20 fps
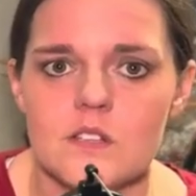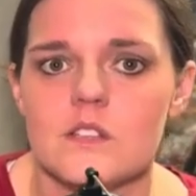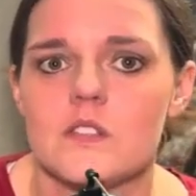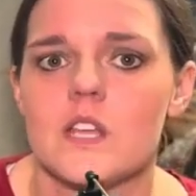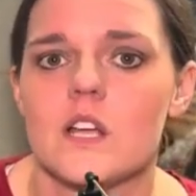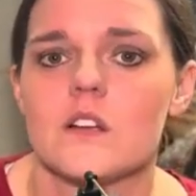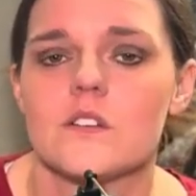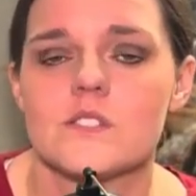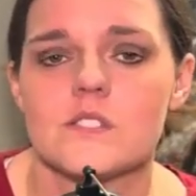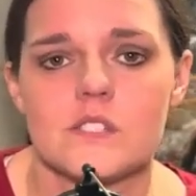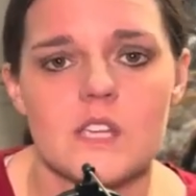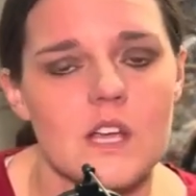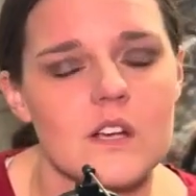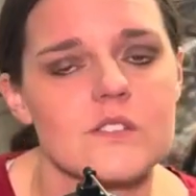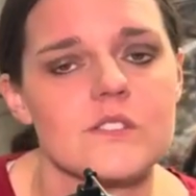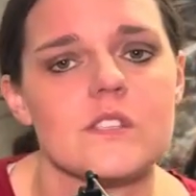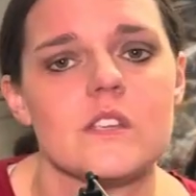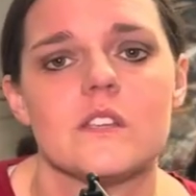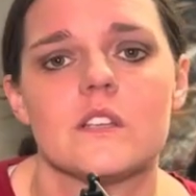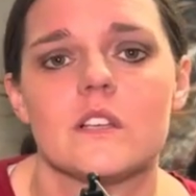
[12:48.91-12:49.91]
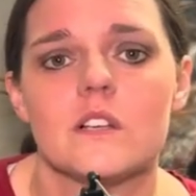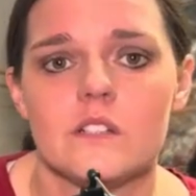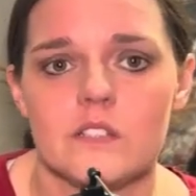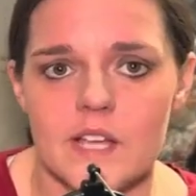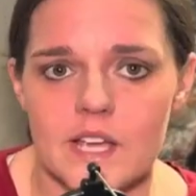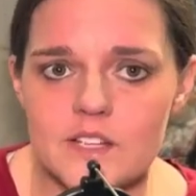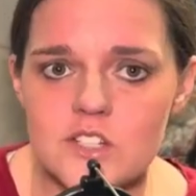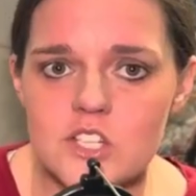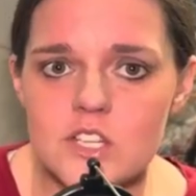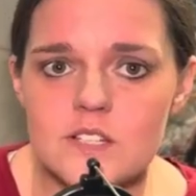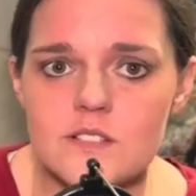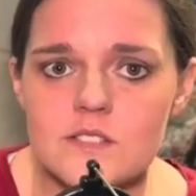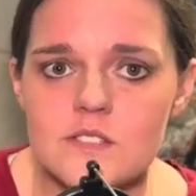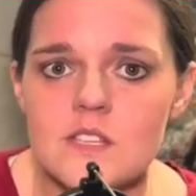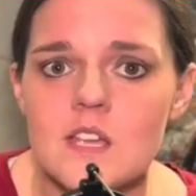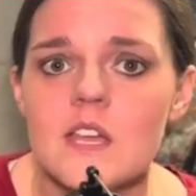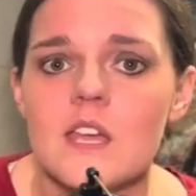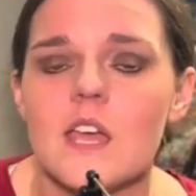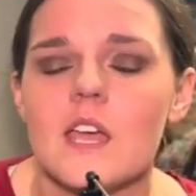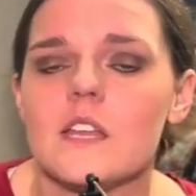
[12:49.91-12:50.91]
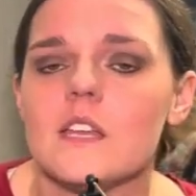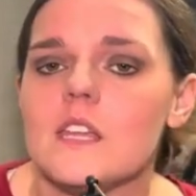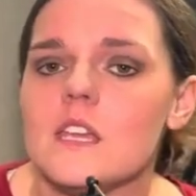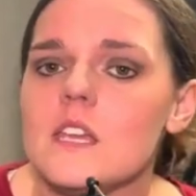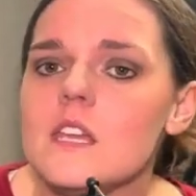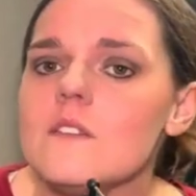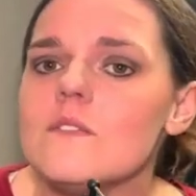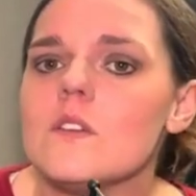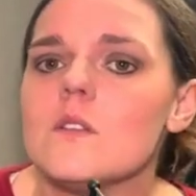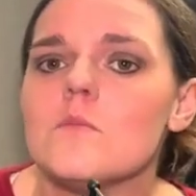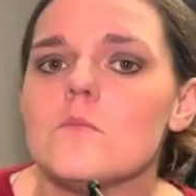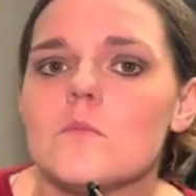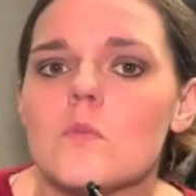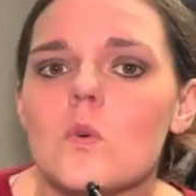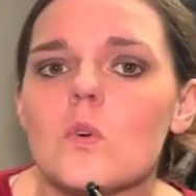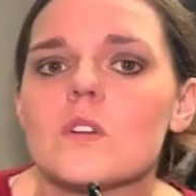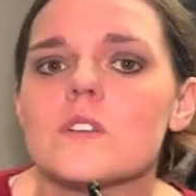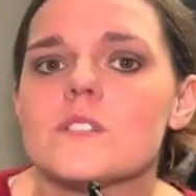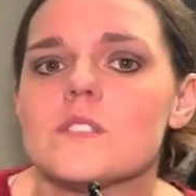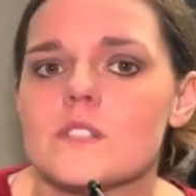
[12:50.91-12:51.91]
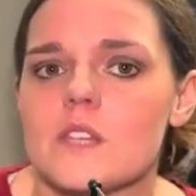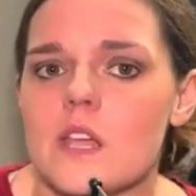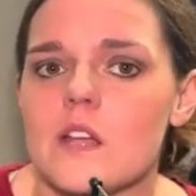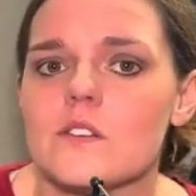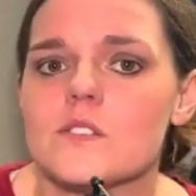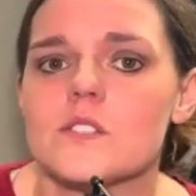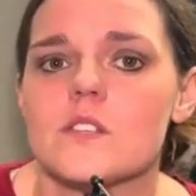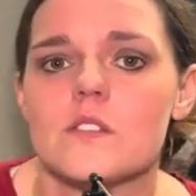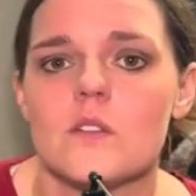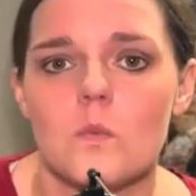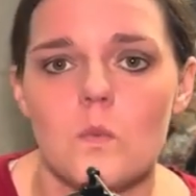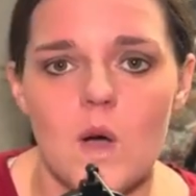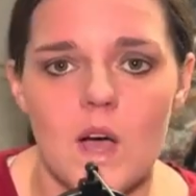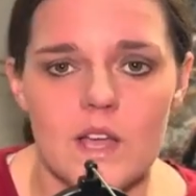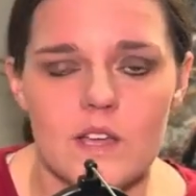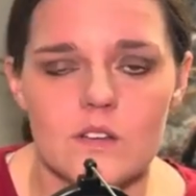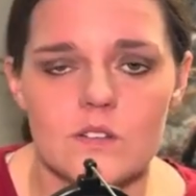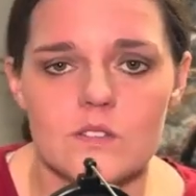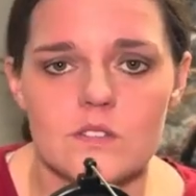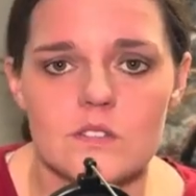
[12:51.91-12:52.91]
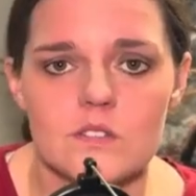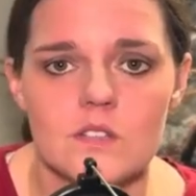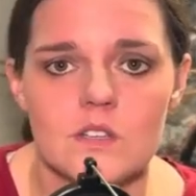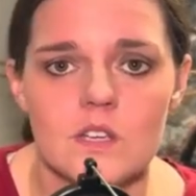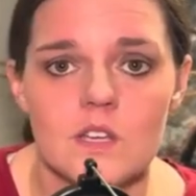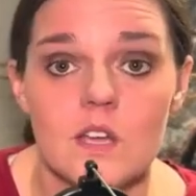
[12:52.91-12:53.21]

They are scarce in collections and even more scarce in the wild.